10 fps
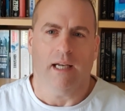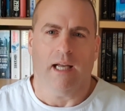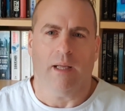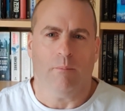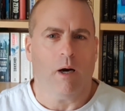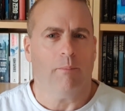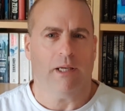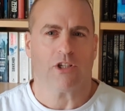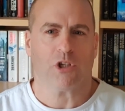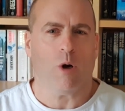it might be
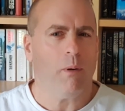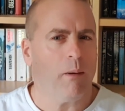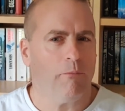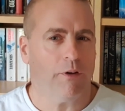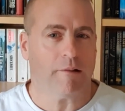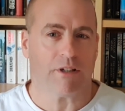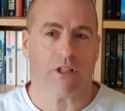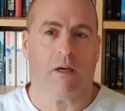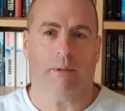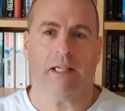a top-up for your
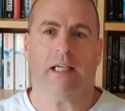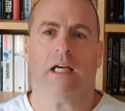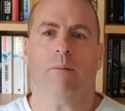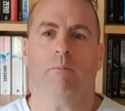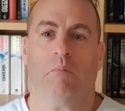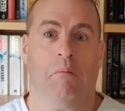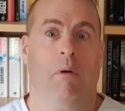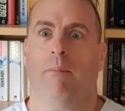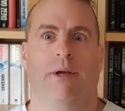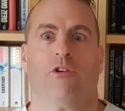retirement income, it
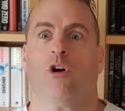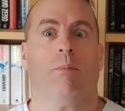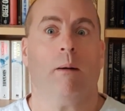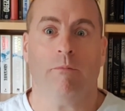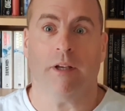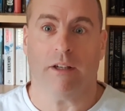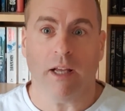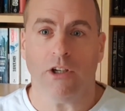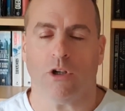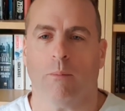might be a top-up for your
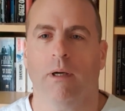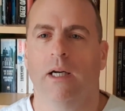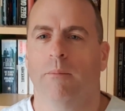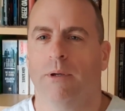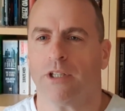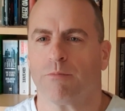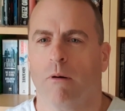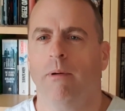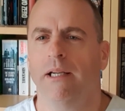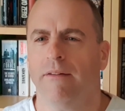day job, but it's
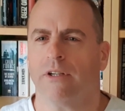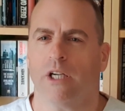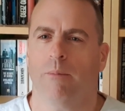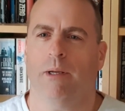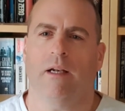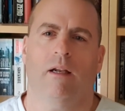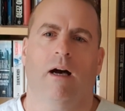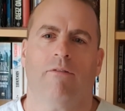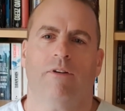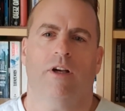probably never going to be
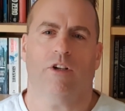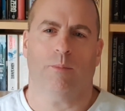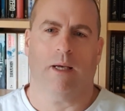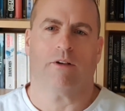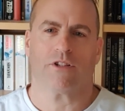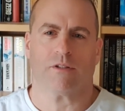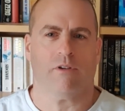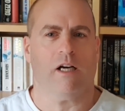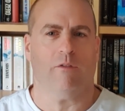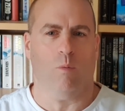enough to be able to
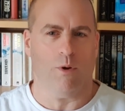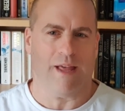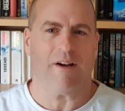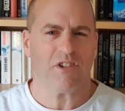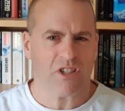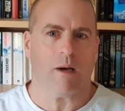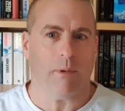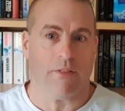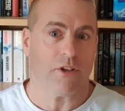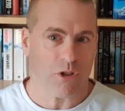survive on without some
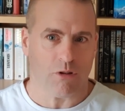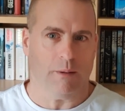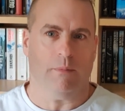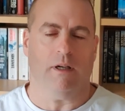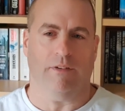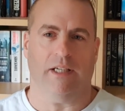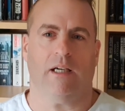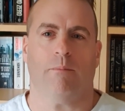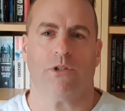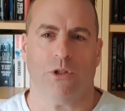other stream of
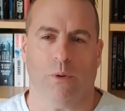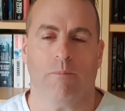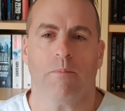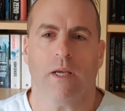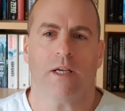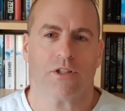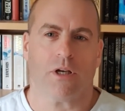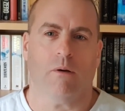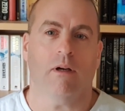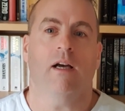income too.
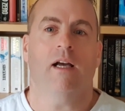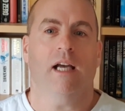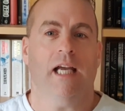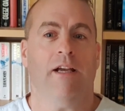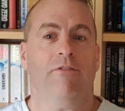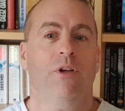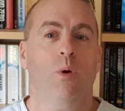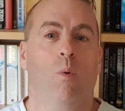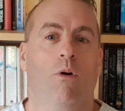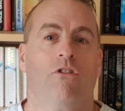So if
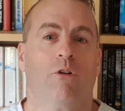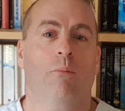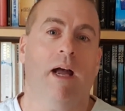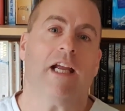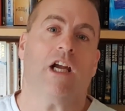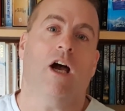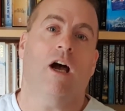you want to make